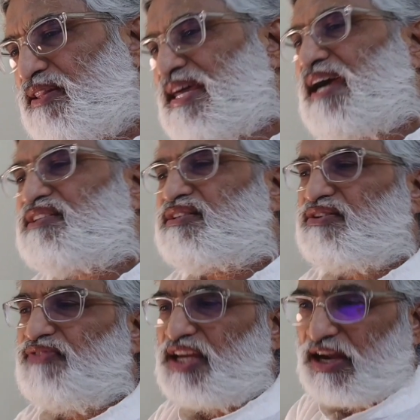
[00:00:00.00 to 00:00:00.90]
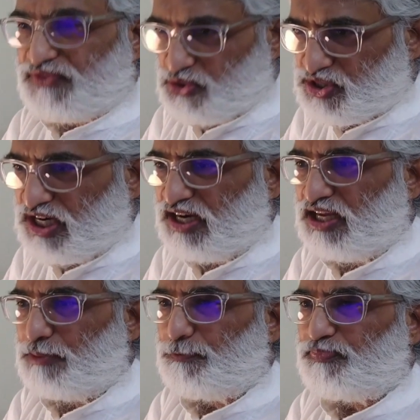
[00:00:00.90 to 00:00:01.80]
that we have to
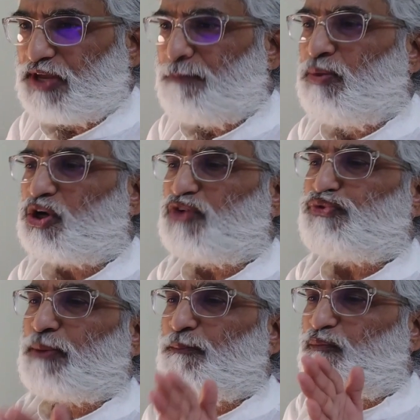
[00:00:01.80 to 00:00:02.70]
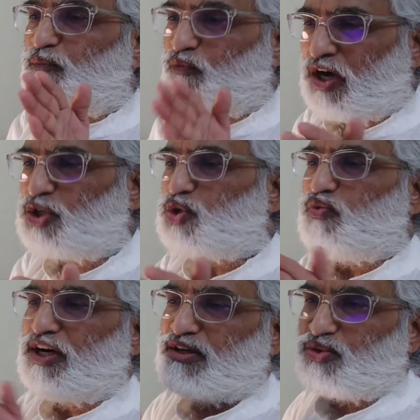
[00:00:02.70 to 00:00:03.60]
study a book from one to
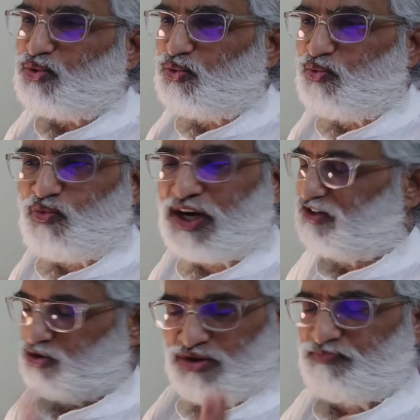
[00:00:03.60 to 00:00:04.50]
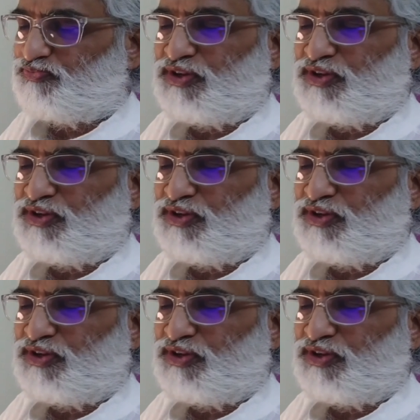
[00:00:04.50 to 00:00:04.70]
one. No.